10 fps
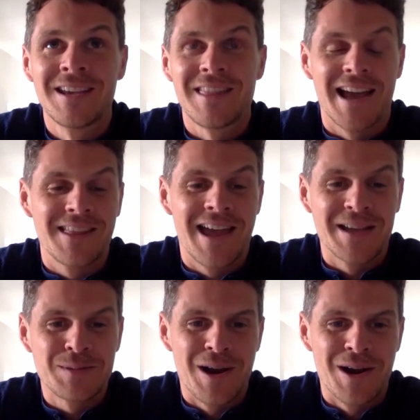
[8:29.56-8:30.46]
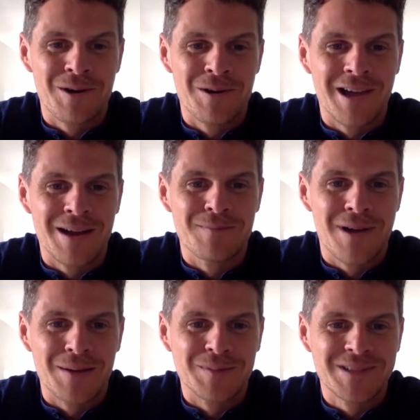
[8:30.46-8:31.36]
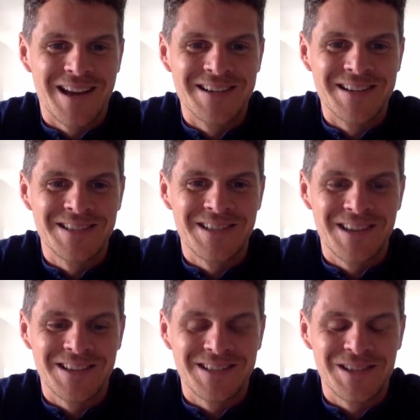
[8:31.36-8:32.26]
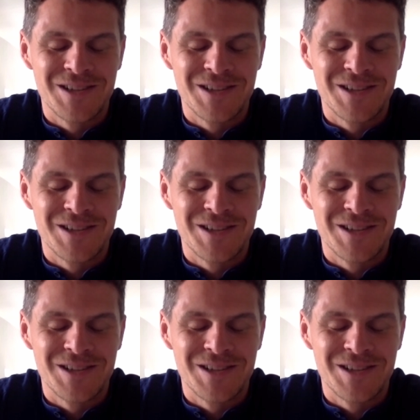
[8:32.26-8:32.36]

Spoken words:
That's my role. I'm signed as the